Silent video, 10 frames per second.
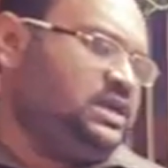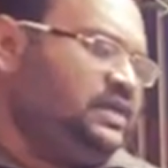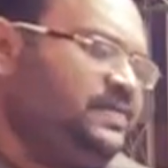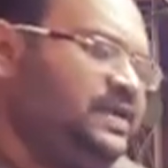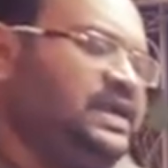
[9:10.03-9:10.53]

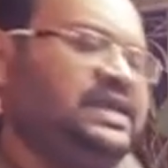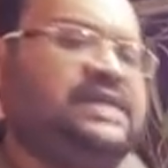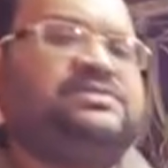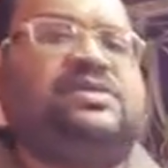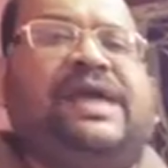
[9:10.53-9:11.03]
Different
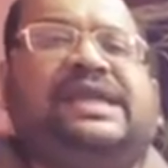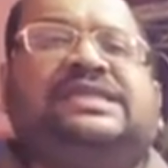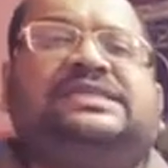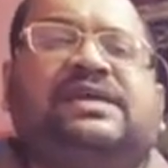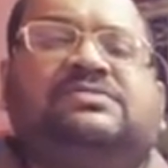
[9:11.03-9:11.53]
types of
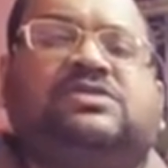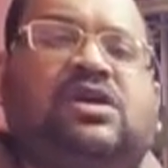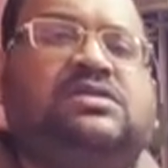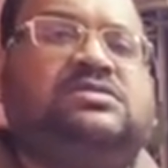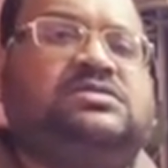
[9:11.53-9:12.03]
magnesium
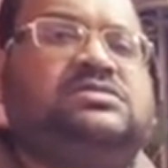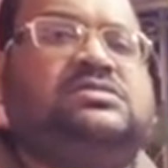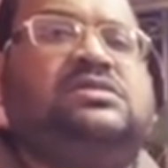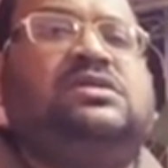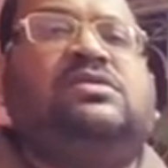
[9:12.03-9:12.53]
salts
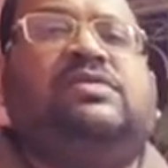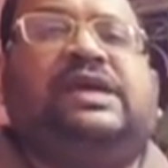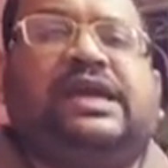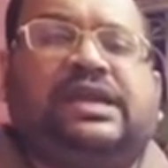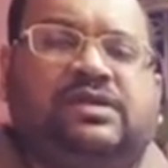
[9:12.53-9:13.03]

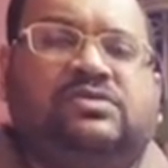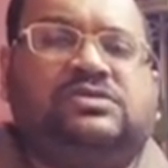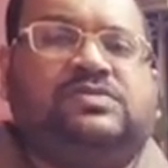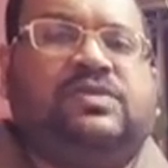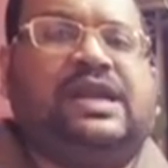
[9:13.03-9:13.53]
we can
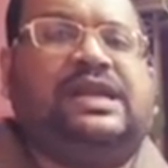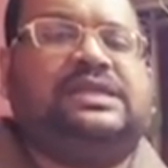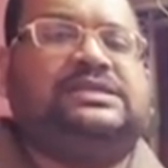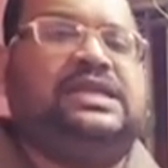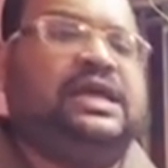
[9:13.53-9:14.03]
use for
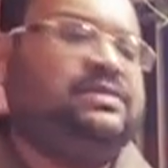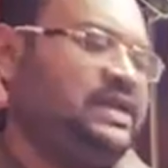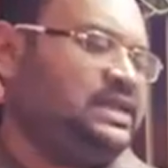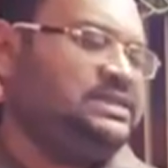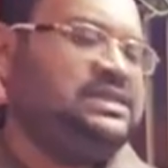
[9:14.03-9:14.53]
antacid, like
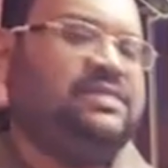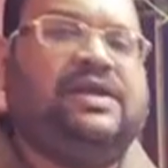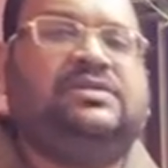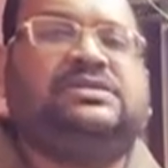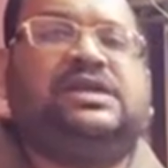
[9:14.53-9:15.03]
magnesium
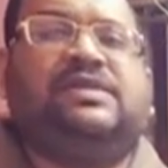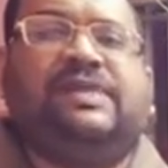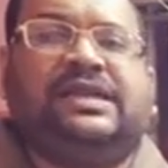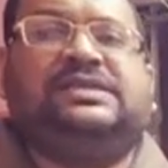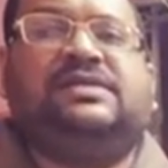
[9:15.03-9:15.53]
hydroxide,
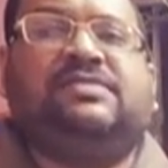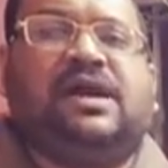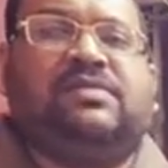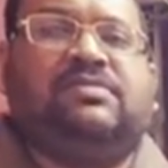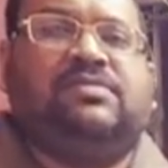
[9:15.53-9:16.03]
magnesium
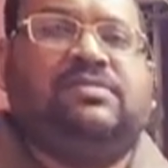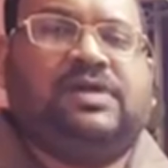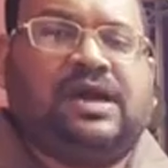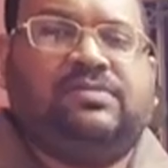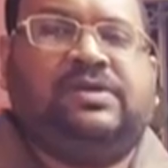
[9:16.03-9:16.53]

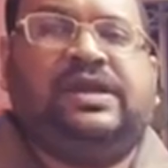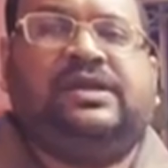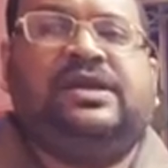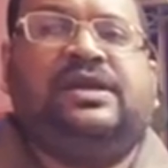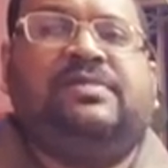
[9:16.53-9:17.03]

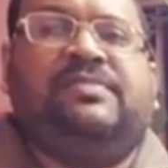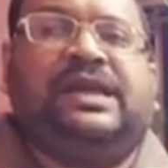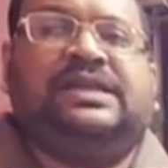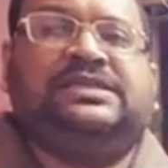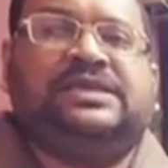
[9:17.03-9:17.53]
carbonate,
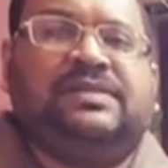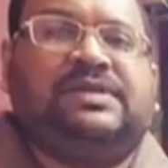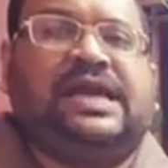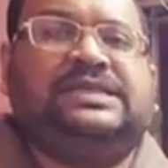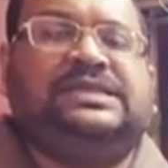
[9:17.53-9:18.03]
magnesium
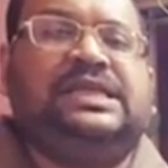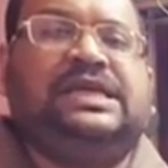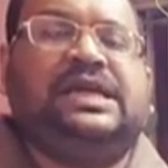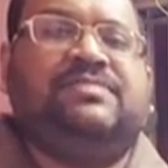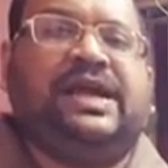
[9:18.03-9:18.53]

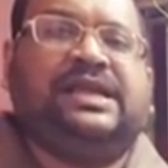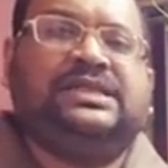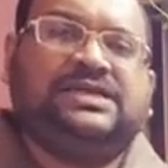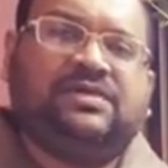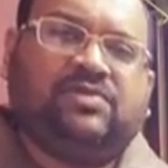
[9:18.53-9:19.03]
trisilicate,
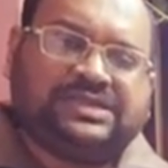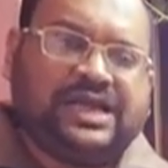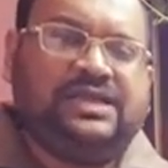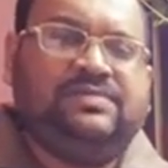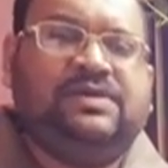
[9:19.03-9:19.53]
magnesium
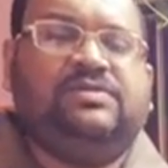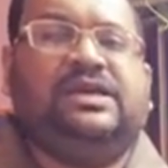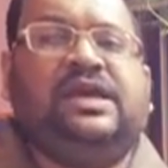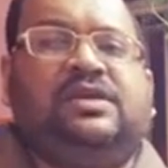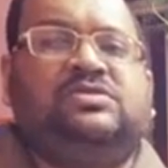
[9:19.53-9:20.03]
oxide even
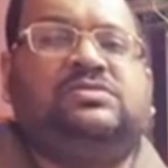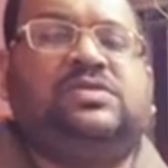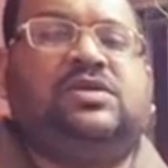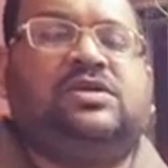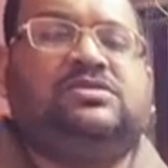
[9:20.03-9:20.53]
we can use,
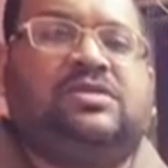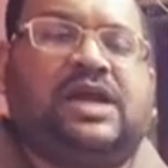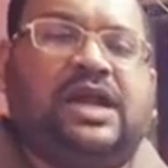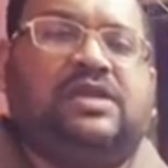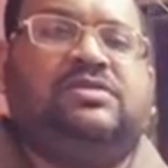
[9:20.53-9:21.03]
because on
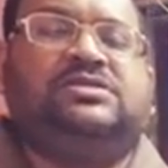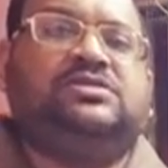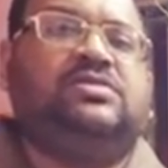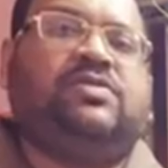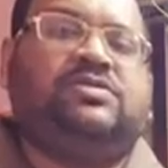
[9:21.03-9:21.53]
hydrolysis
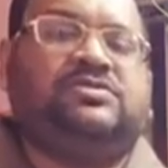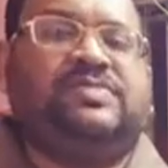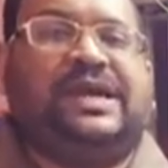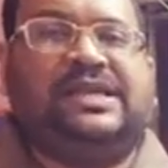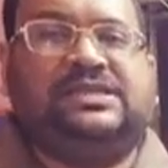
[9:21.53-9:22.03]
it will produce
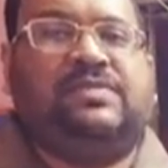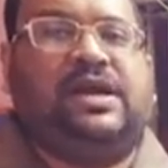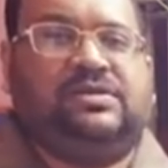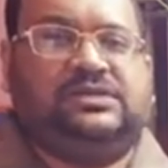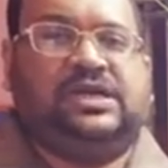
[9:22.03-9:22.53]
magnesium
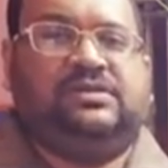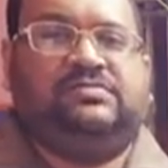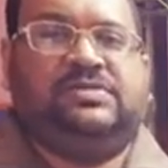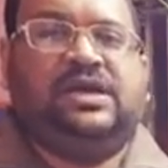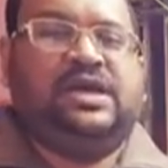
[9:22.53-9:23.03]
hydroxide.
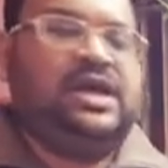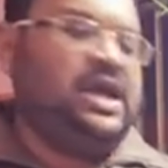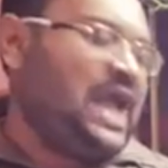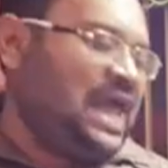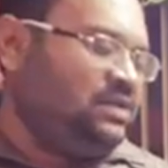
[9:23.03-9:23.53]

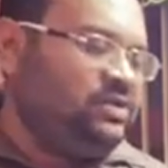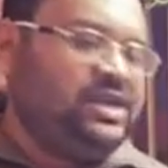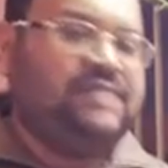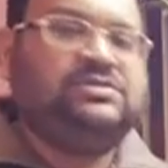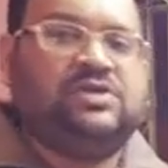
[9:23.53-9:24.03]

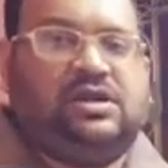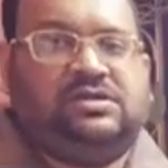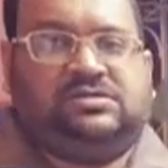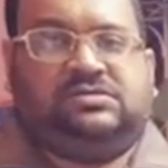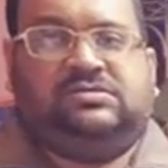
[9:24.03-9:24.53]
Aluminium
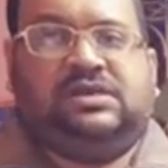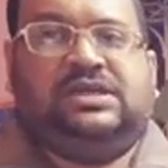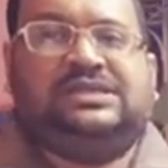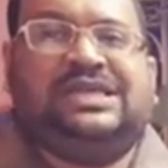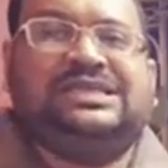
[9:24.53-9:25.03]
salts
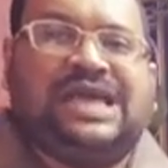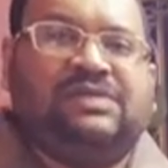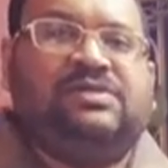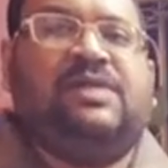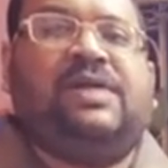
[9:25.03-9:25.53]
such as
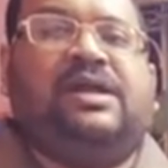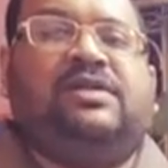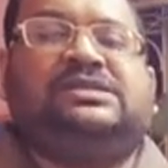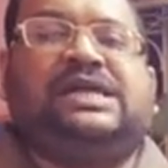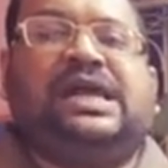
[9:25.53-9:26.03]
aluminium
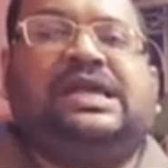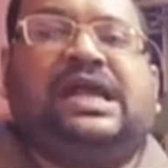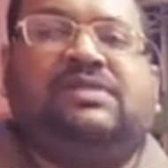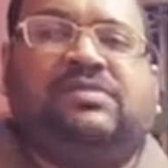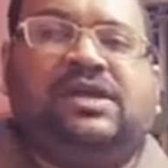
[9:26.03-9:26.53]
hydroxide,
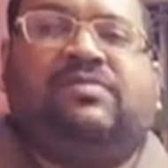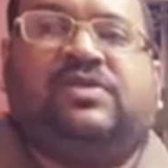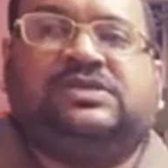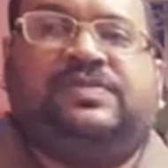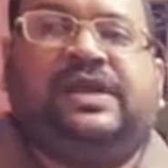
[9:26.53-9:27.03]
aluminium
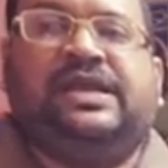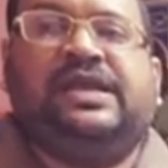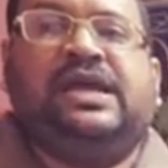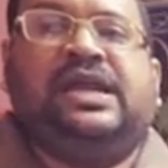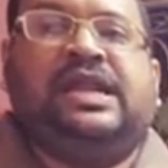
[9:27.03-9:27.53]

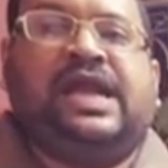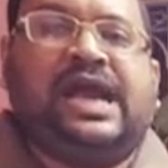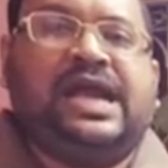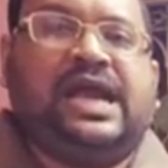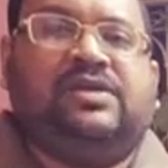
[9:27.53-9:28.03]
phosphate,
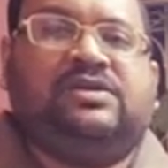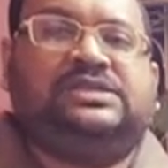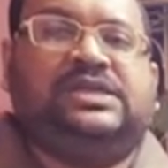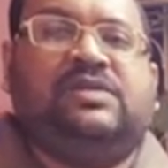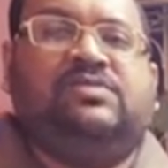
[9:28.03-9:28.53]

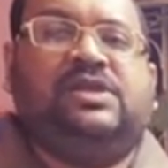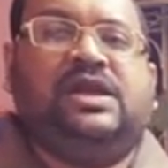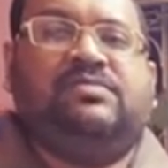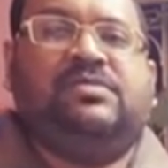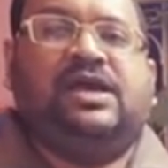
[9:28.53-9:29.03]
dihydroxy
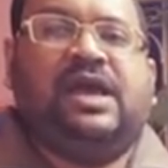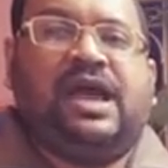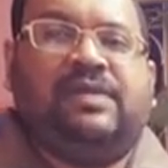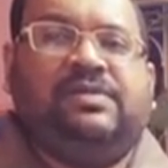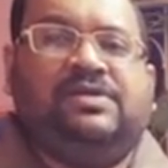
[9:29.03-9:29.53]
aluminium
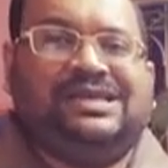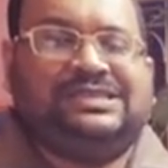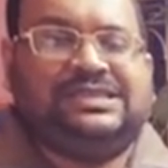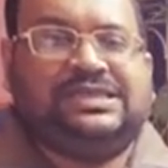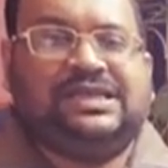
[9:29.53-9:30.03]
amino
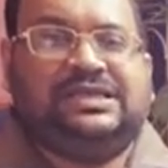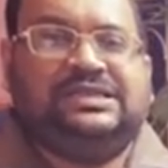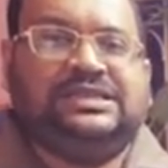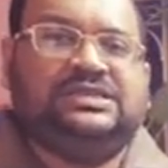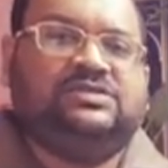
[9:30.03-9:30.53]

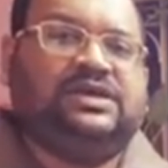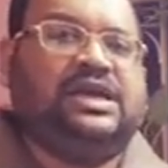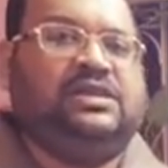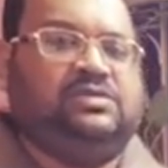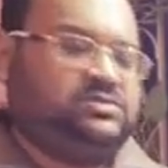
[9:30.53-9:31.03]
acetate, these we
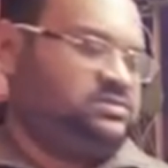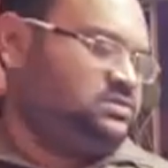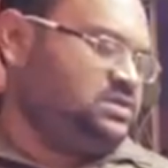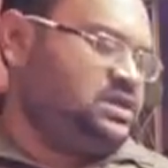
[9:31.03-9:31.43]
can use.